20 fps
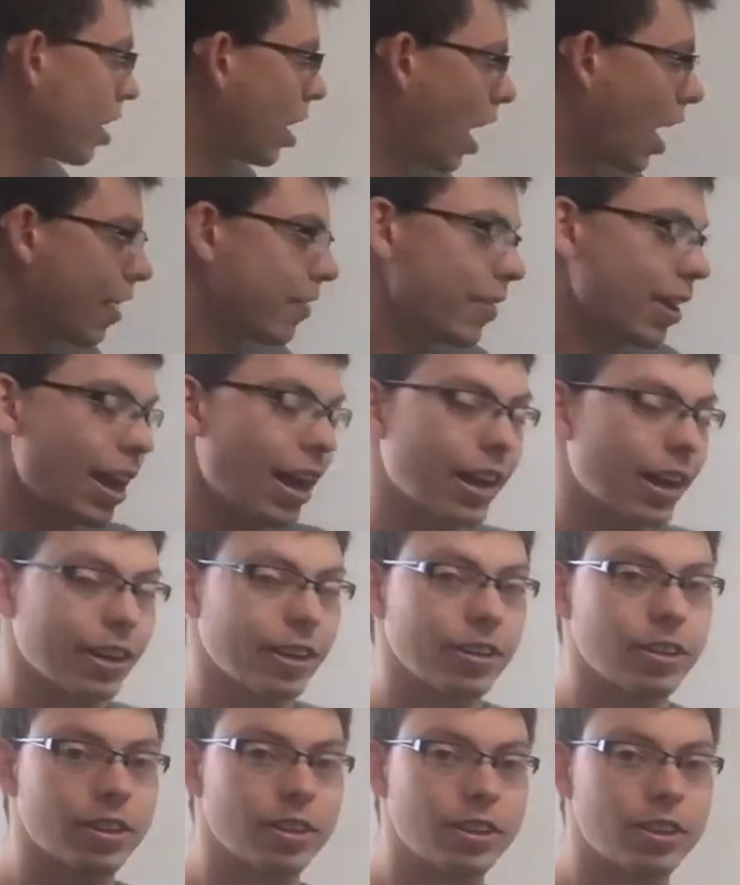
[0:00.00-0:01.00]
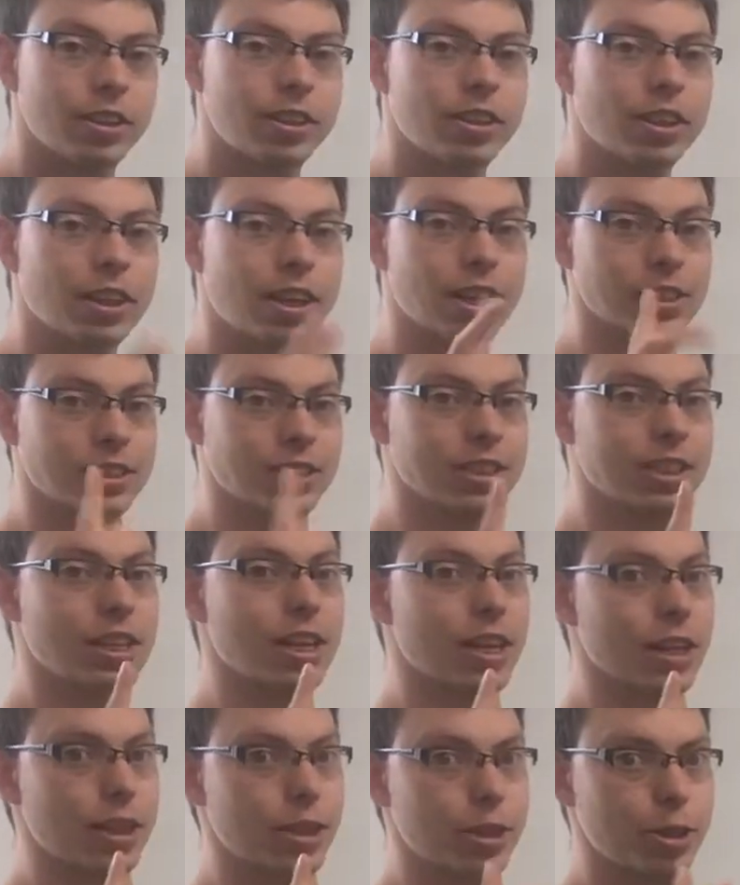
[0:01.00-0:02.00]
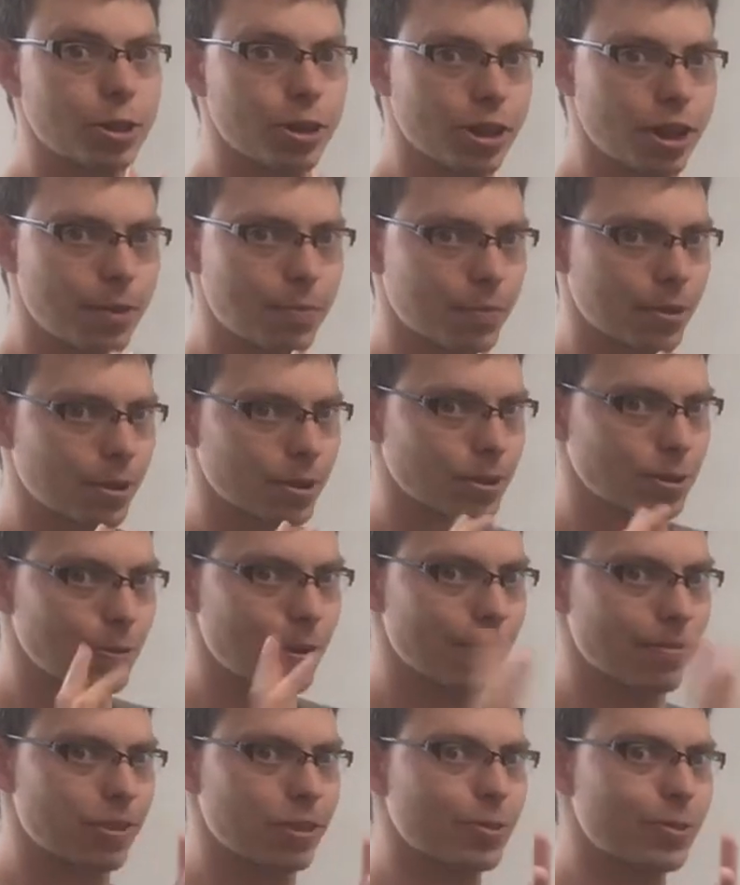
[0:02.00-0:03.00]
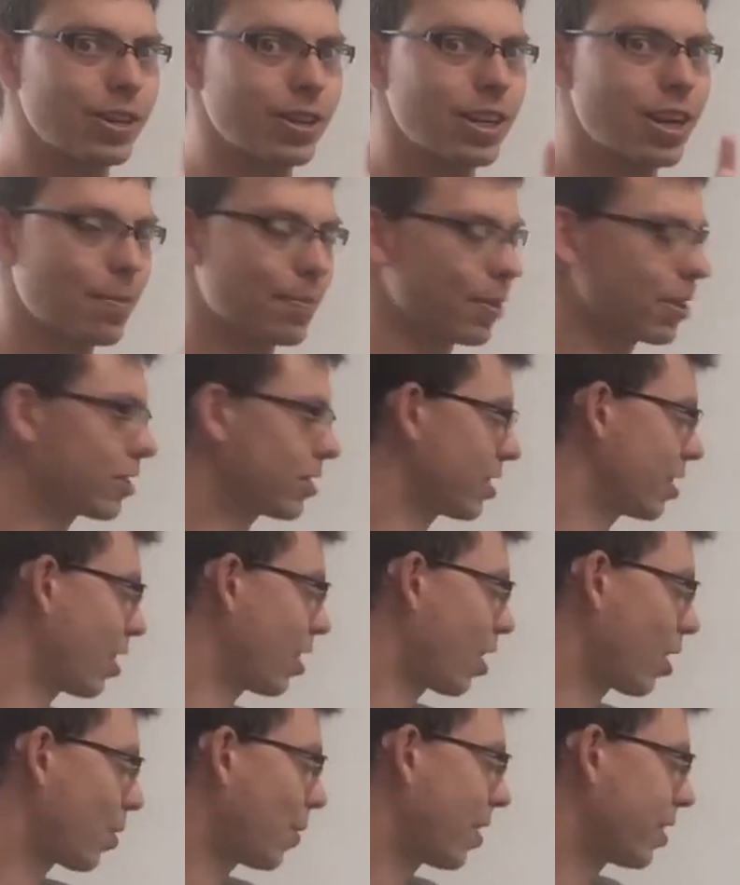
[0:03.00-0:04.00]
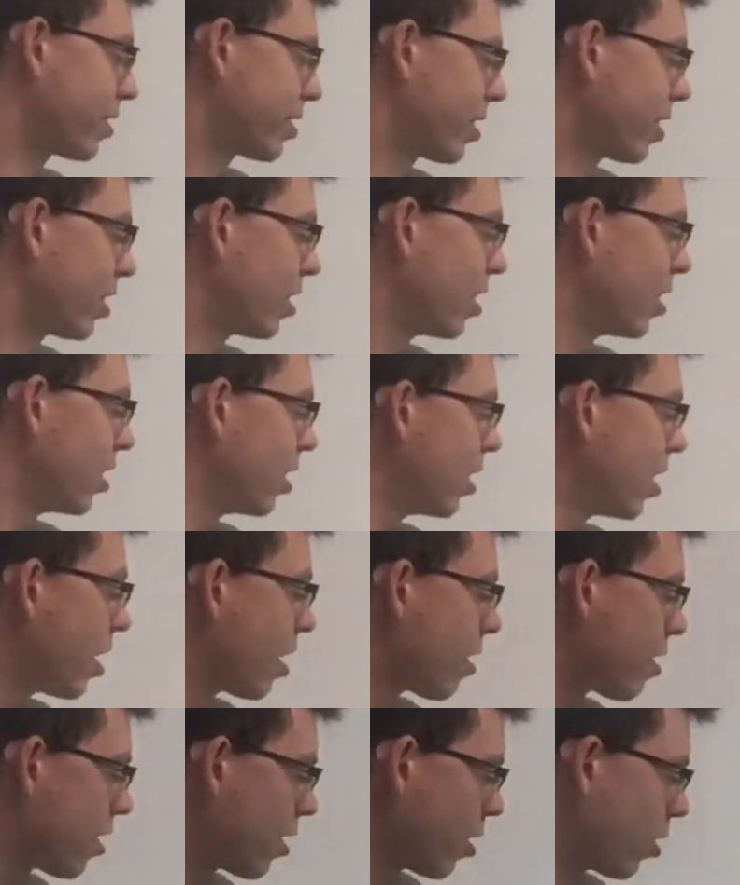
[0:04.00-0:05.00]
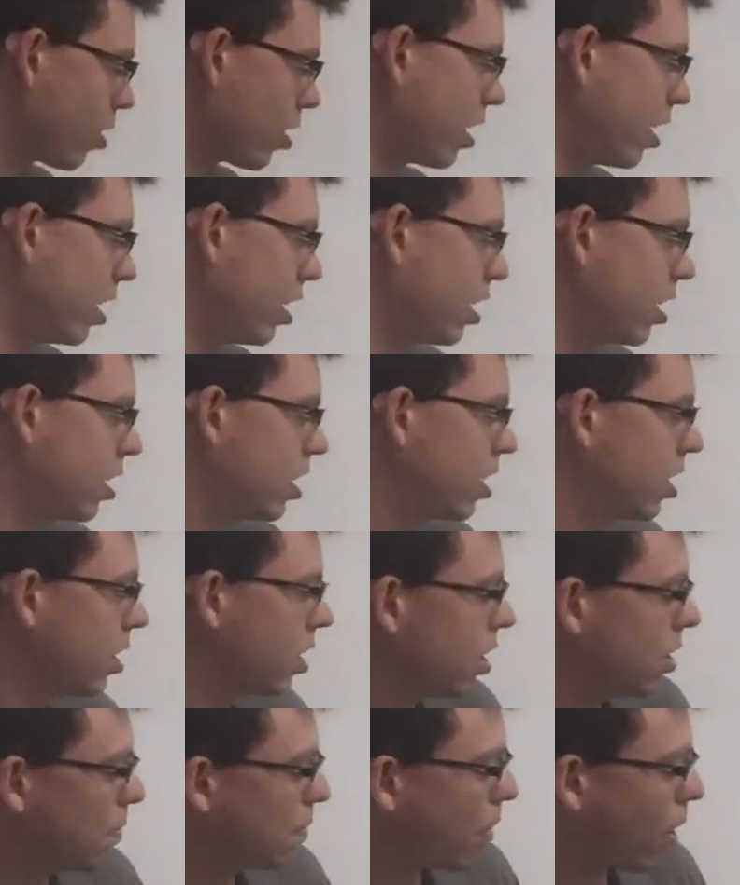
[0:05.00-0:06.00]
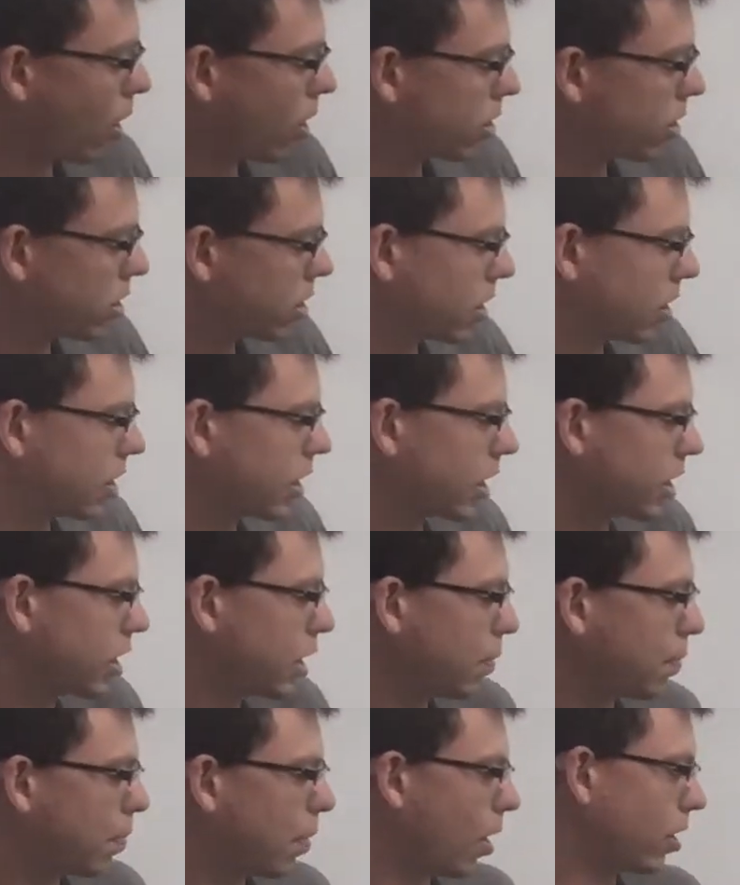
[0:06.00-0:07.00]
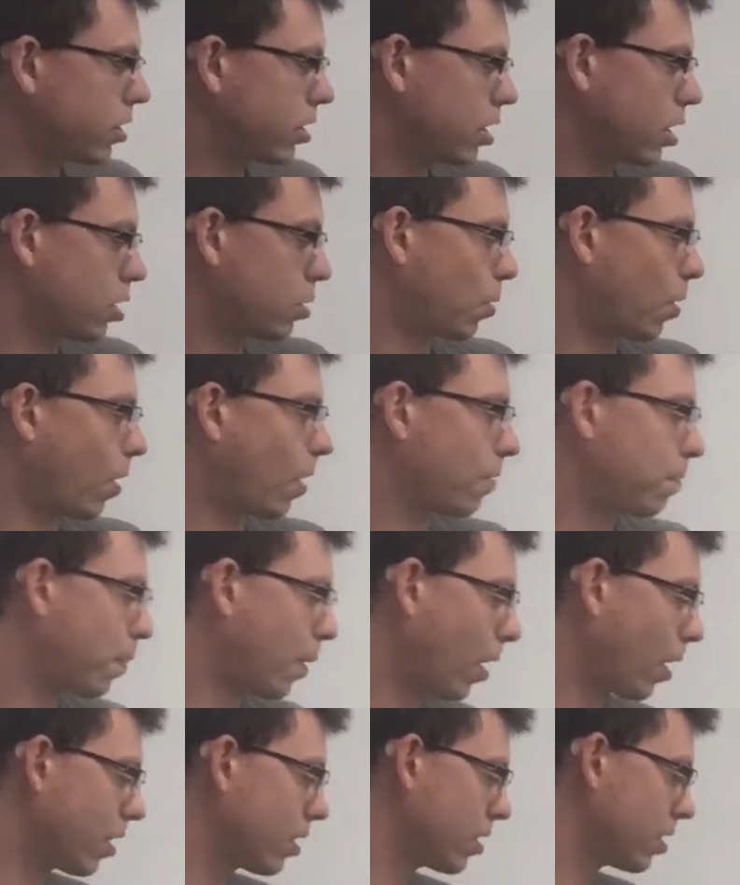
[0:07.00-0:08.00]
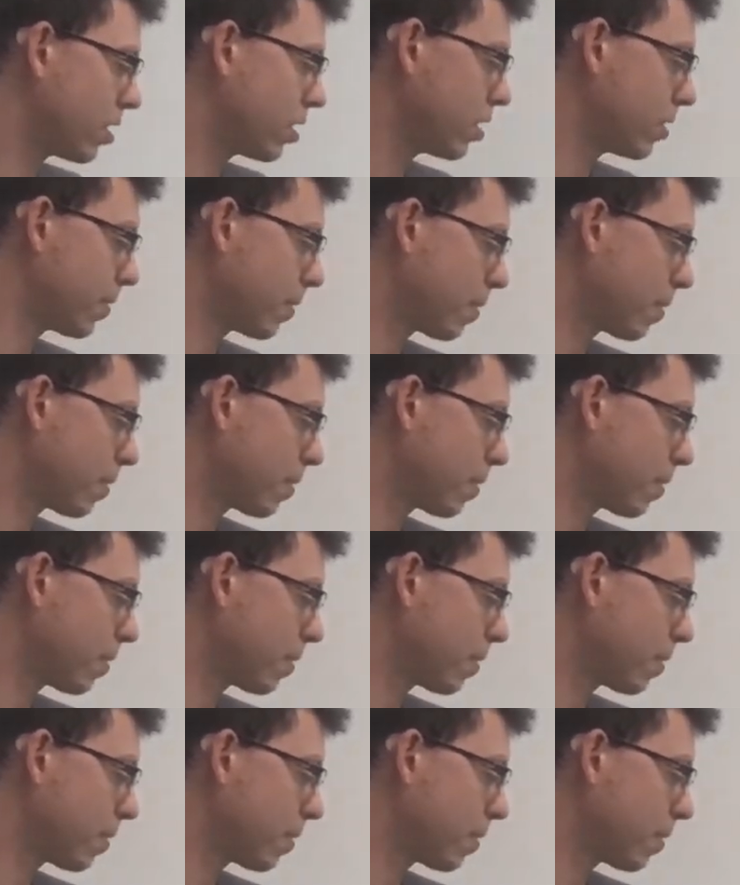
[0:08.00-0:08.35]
I've added a third number. So we have 3 numbers in our question. 30 parts to 60 parts to 12 parts.